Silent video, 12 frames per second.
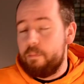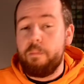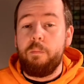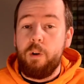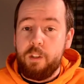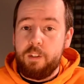
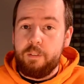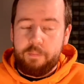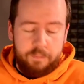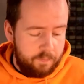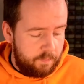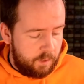Brilliant.
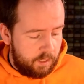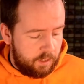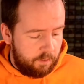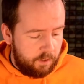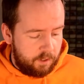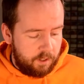Let's have
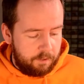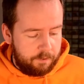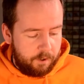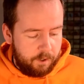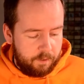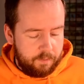a look at the
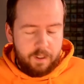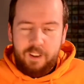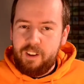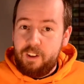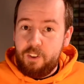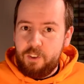foil.
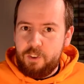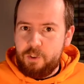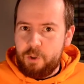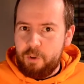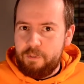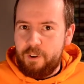
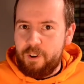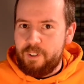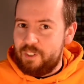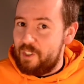2 foils.